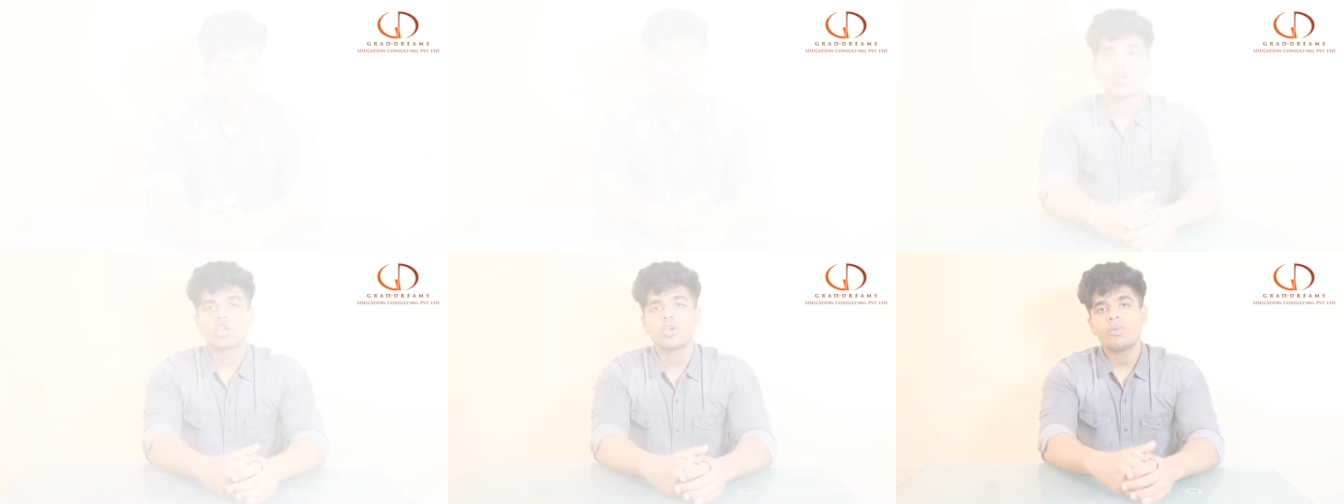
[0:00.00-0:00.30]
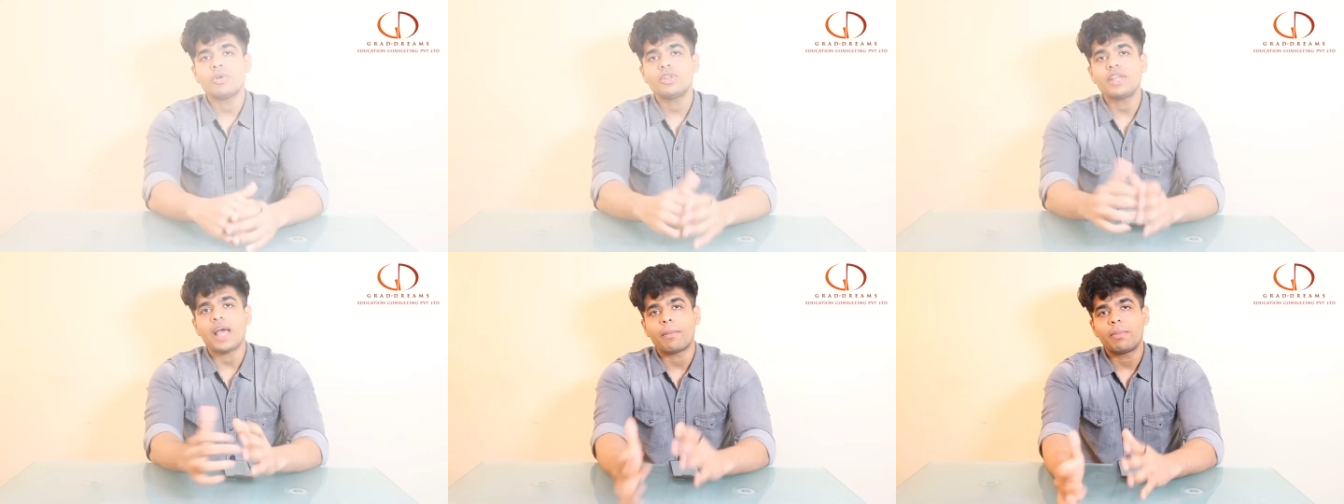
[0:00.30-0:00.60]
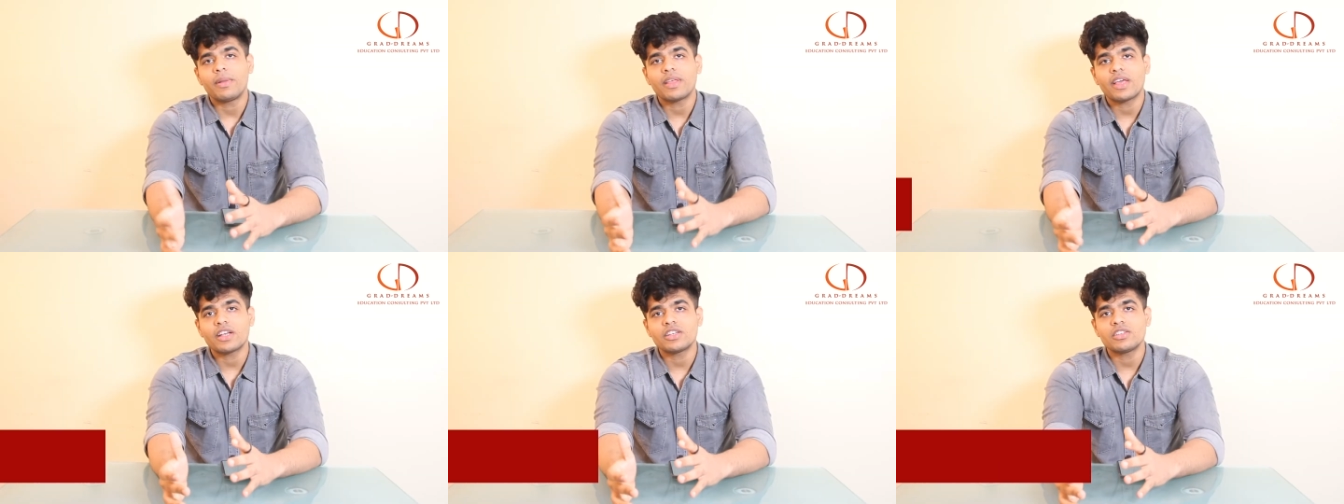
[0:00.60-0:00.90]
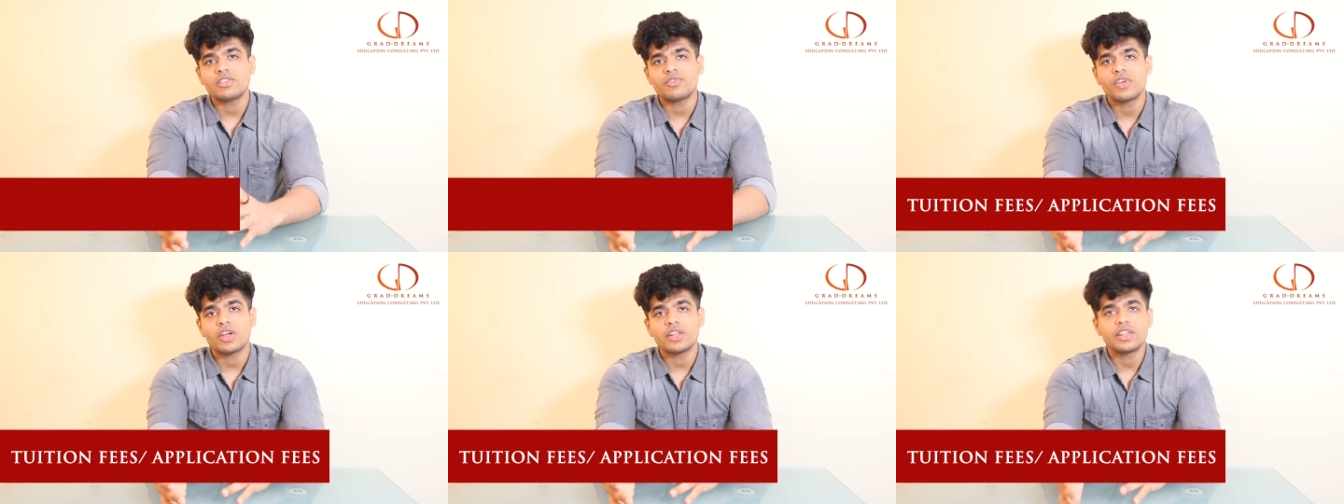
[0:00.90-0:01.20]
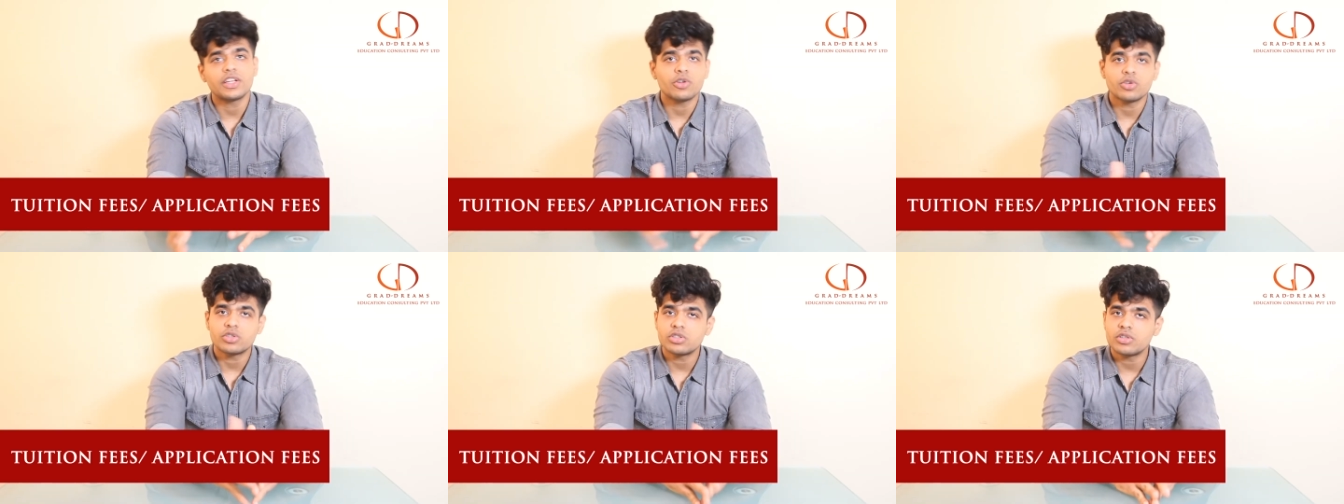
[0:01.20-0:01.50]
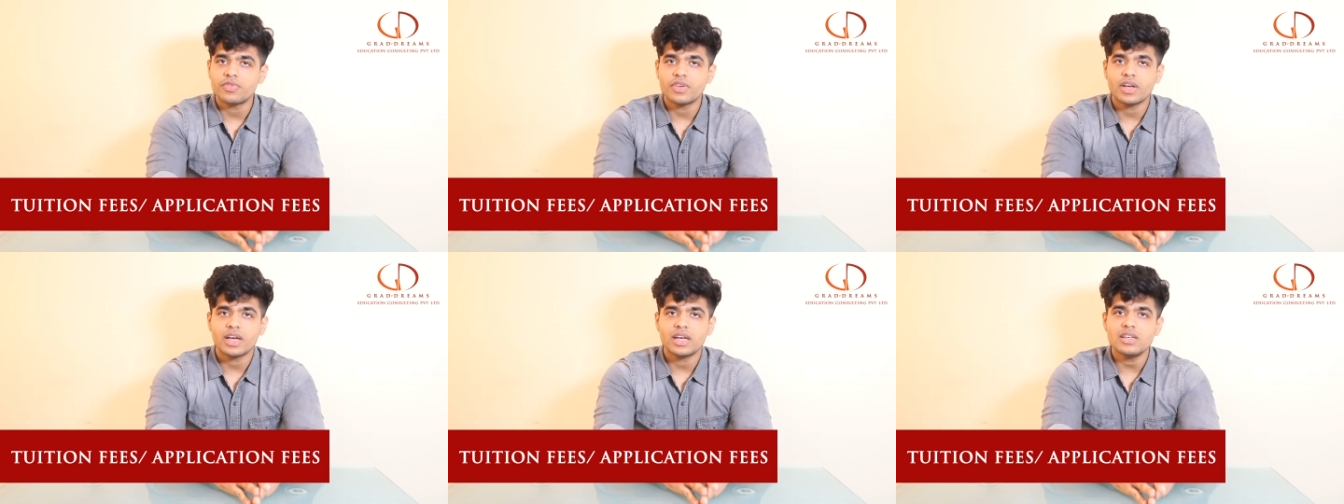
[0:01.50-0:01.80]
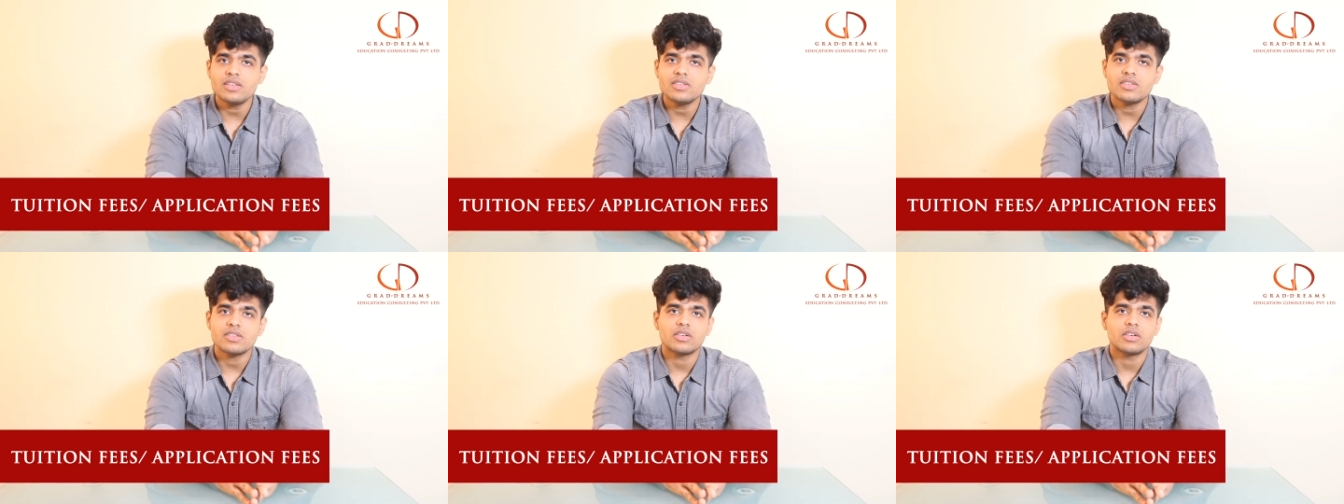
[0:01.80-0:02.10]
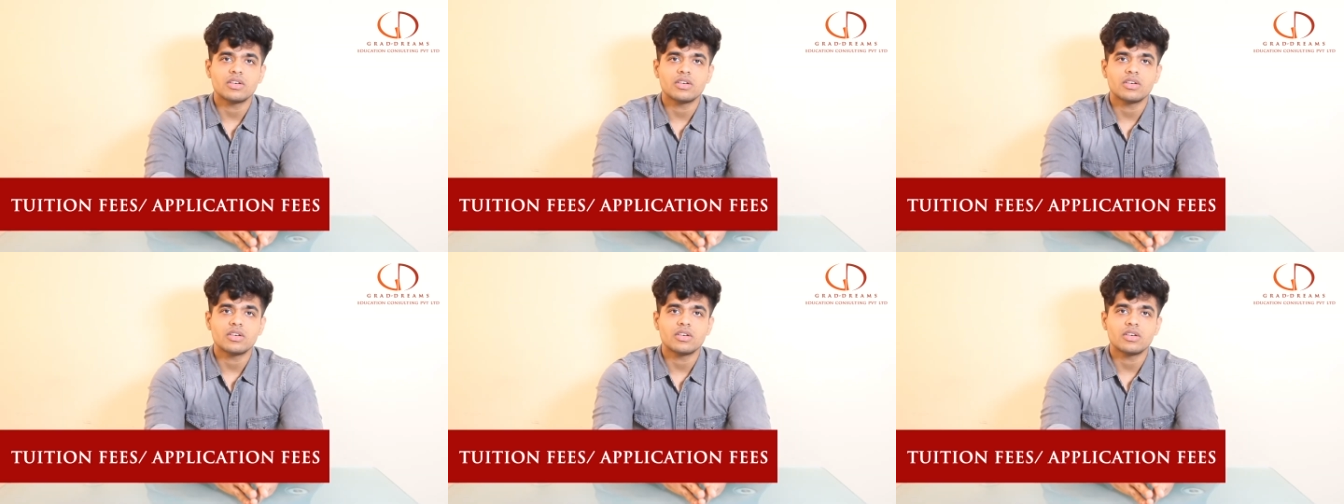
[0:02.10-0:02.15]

Talking about the application fee and the tuition fee guys,